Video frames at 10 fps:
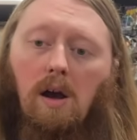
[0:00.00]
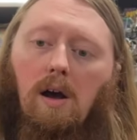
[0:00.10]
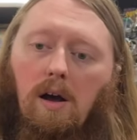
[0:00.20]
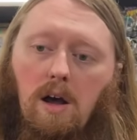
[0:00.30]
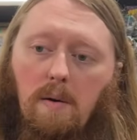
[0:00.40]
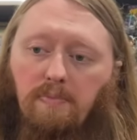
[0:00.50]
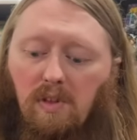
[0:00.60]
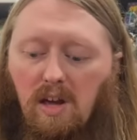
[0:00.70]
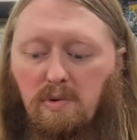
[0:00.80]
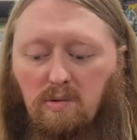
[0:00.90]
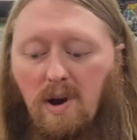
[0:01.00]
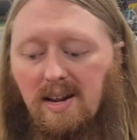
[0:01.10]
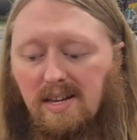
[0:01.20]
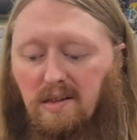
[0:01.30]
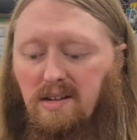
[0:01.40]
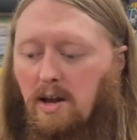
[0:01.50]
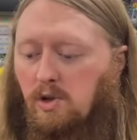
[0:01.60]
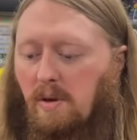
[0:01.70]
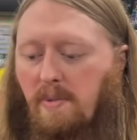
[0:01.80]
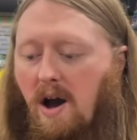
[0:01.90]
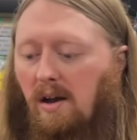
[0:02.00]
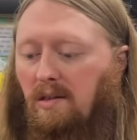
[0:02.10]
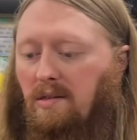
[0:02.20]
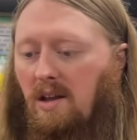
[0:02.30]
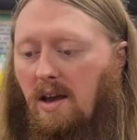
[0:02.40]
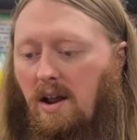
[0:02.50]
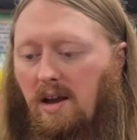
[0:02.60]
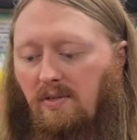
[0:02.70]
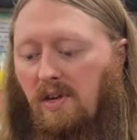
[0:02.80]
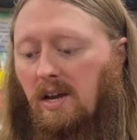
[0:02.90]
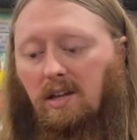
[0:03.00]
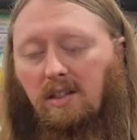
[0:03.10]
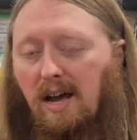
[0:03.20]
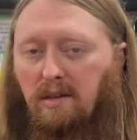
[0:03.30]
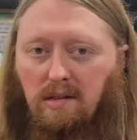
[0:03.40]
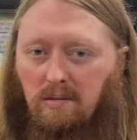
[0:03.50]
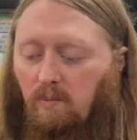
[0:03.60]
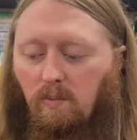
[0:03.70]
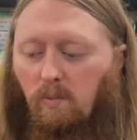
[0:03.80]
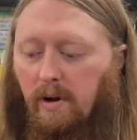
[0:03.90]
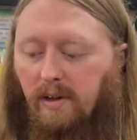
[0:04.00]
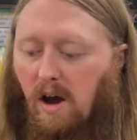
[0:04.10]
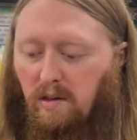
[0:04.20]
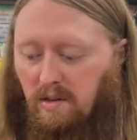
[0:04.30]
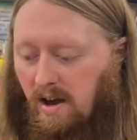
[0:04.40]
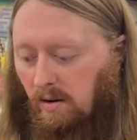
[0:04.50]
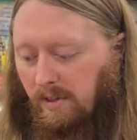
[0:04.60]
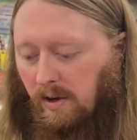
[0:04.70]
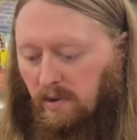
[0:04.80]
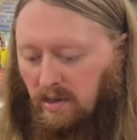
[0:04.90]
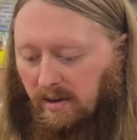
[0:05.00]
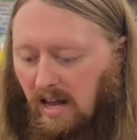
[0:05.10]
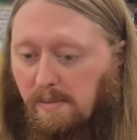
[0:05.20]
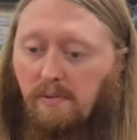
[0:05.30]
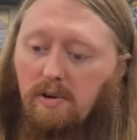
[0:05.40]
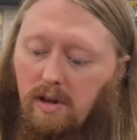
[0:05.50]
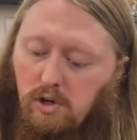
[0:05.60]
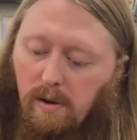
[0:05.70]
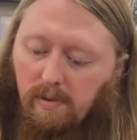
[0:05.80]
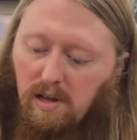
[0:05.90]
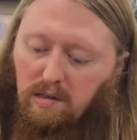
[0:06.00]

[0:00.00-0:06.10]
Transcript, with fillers: Yeah. Um, it was right against the edge of the box, and I think that's what caused it. I don't think it was like that before they shipped it.